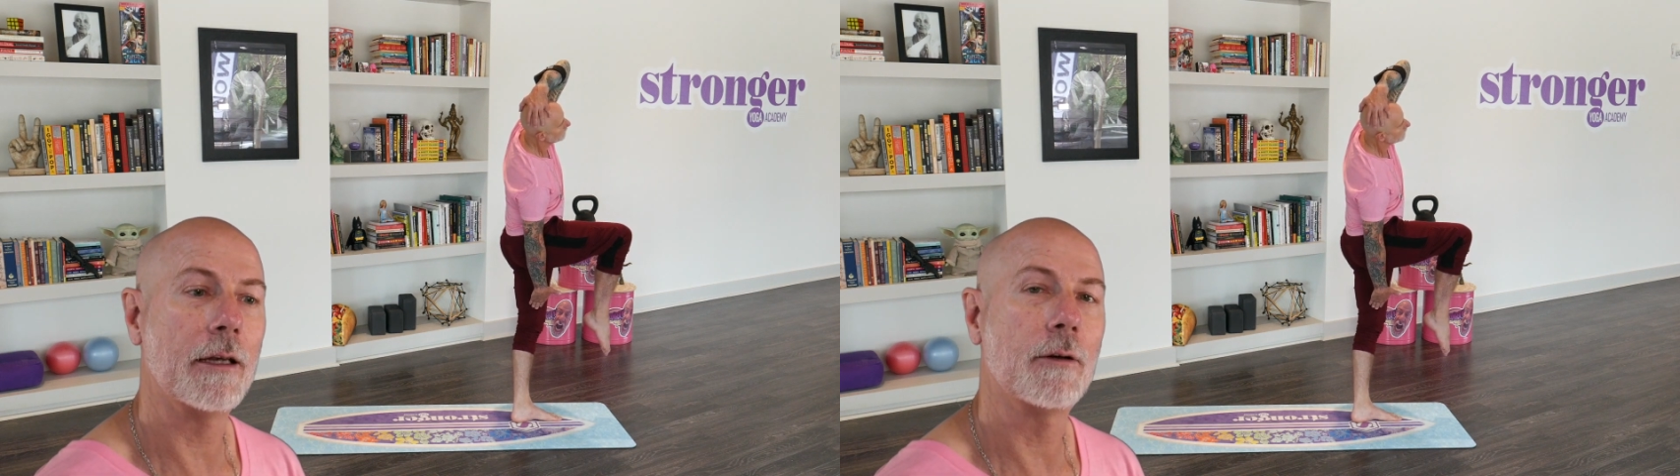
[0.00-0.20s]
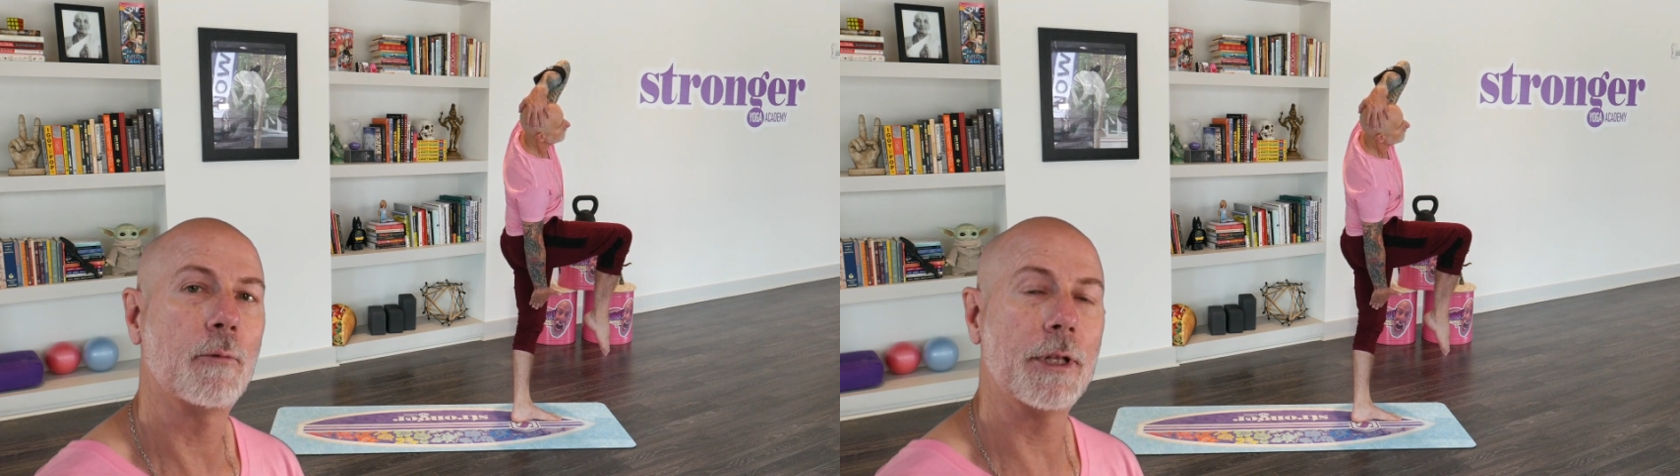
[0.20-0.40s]

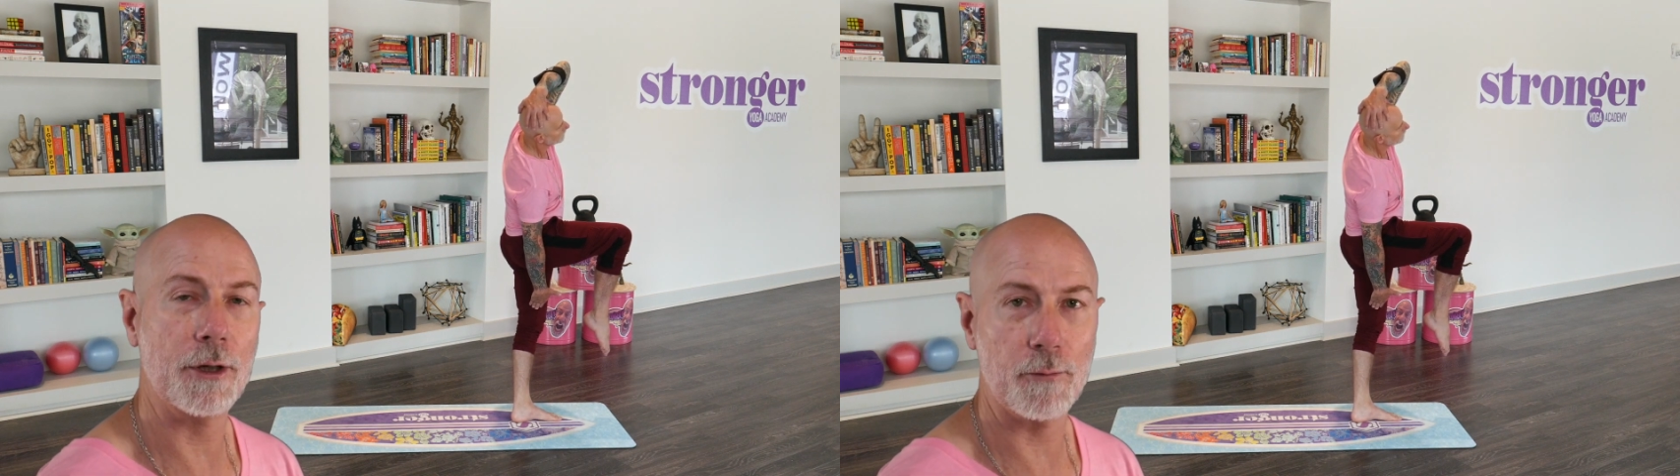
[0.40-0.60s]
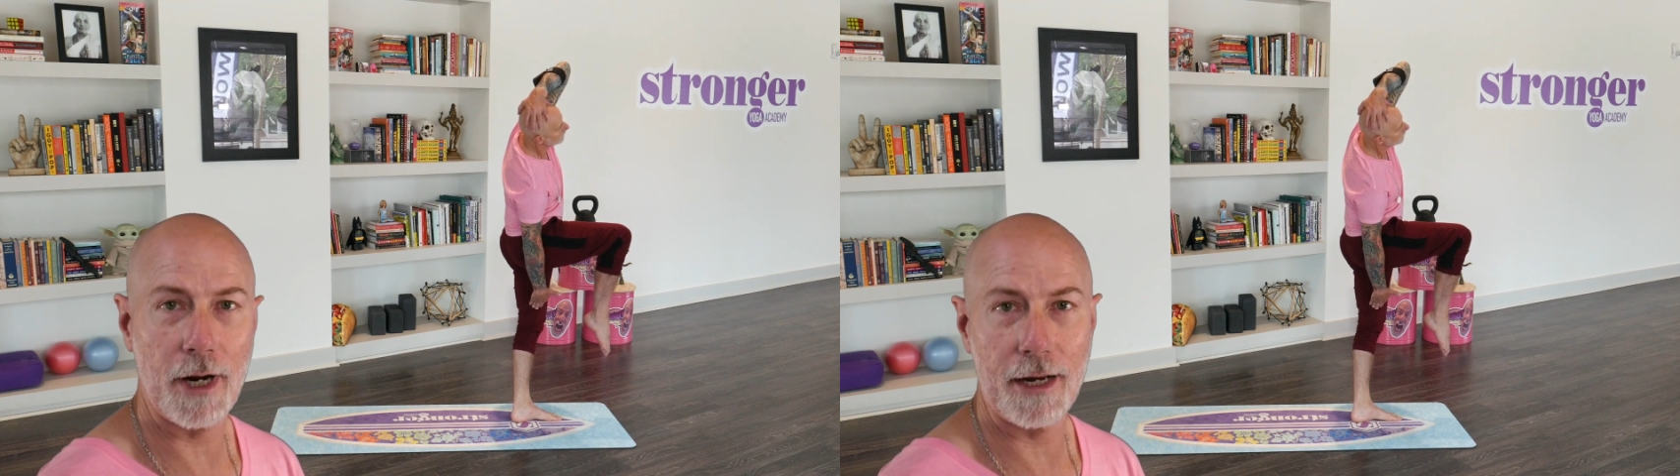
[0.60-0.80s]
with
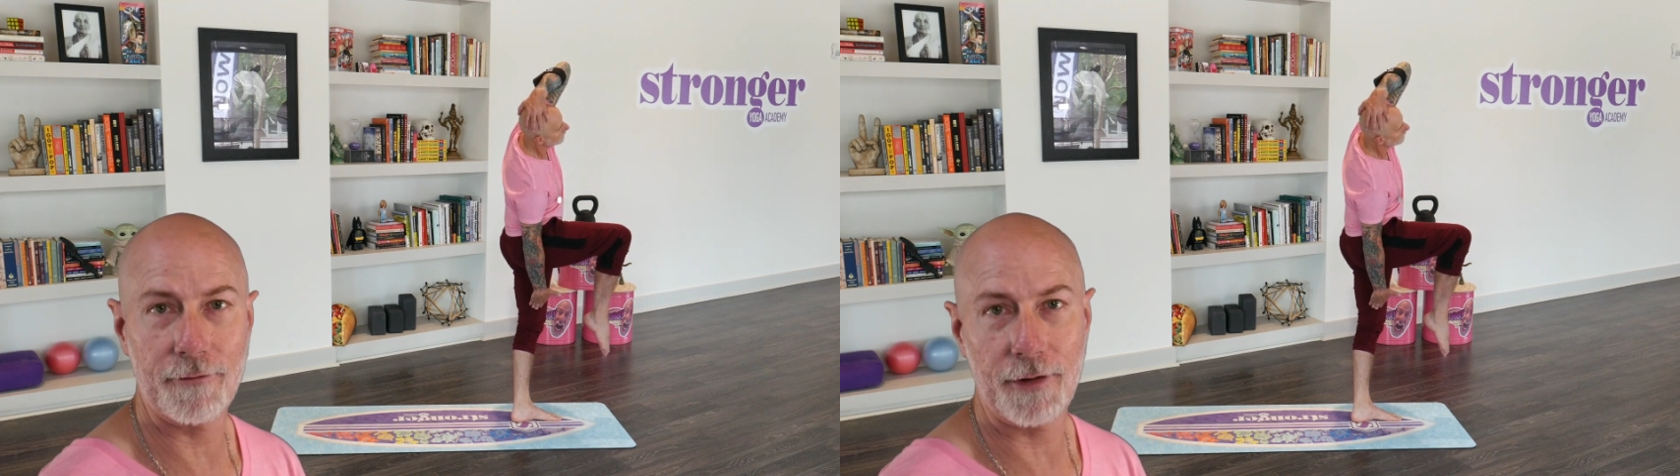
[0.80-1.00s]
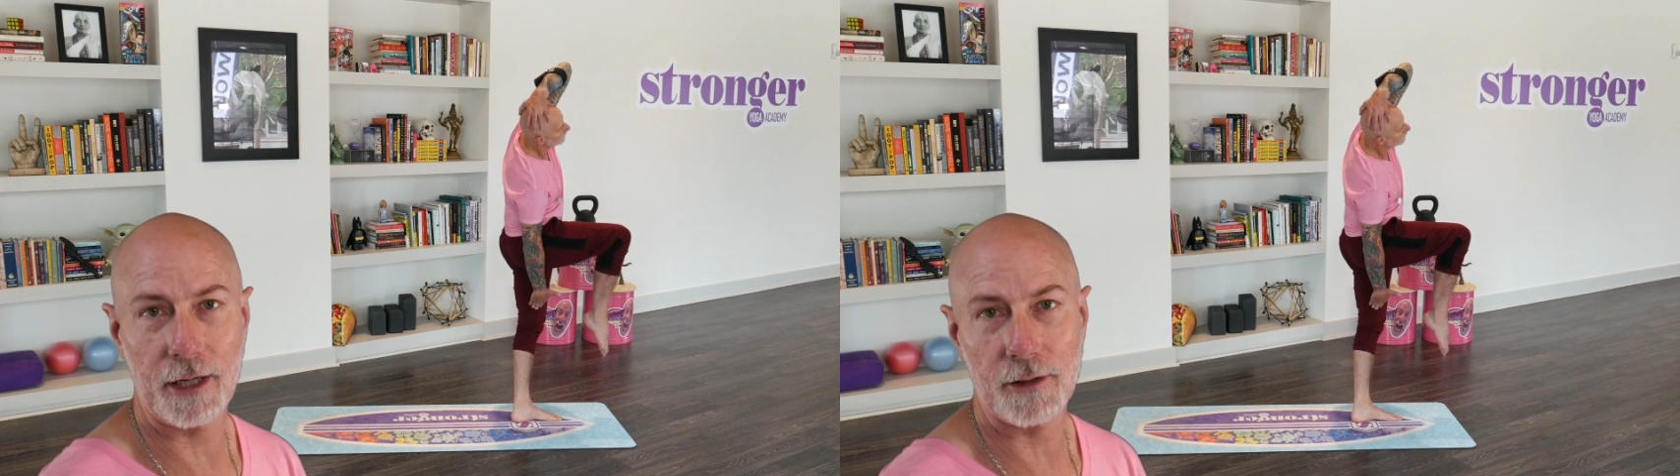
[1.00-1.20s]
your right
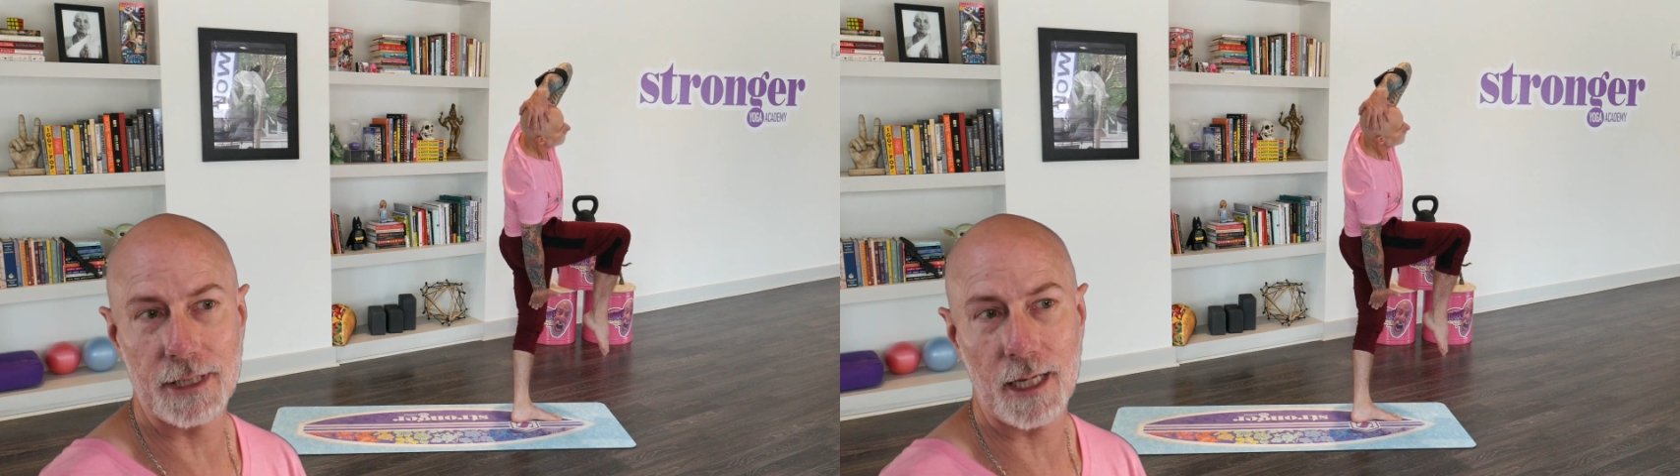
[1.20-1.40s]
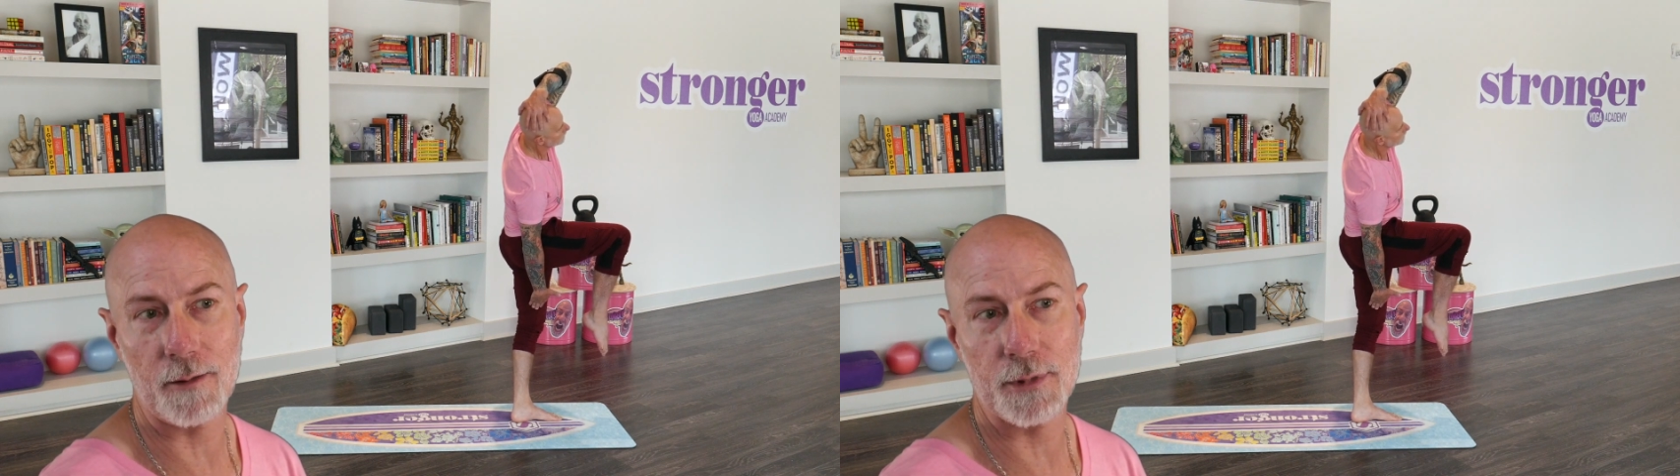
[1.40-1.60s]

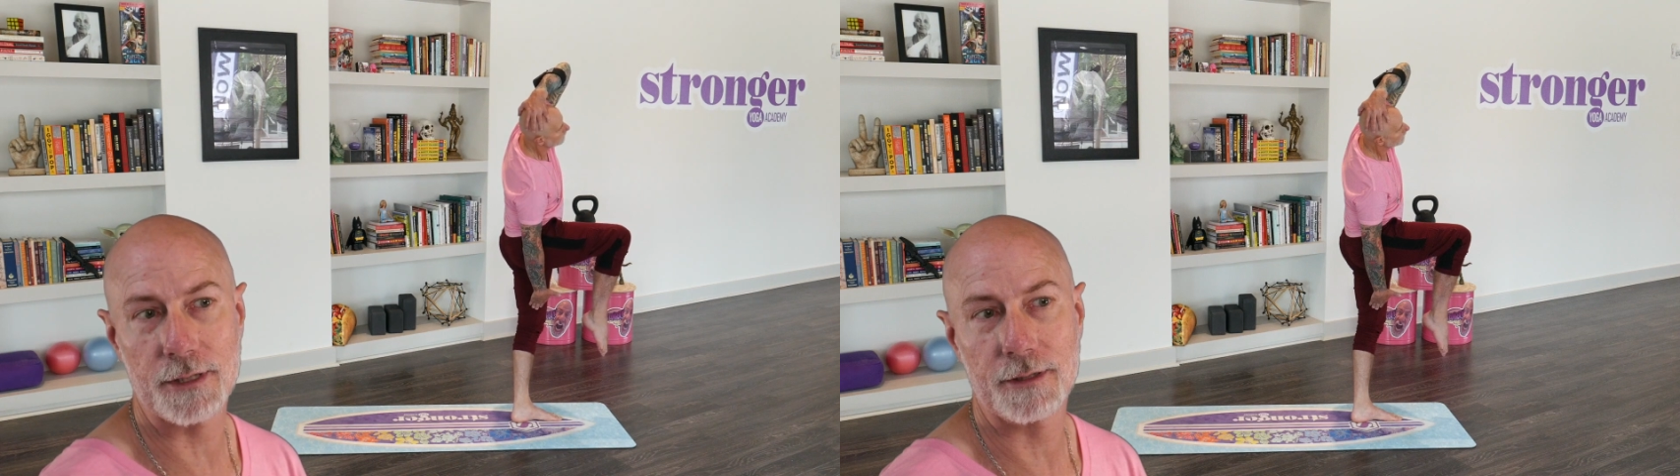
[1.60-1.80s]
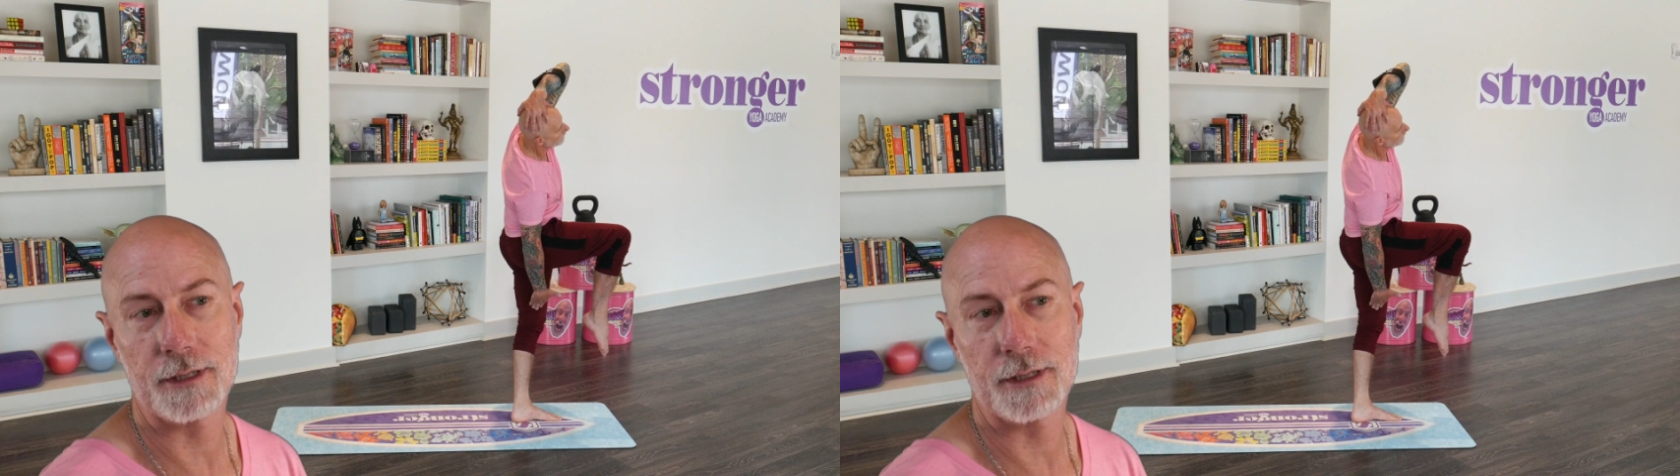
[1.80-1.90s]
fingertips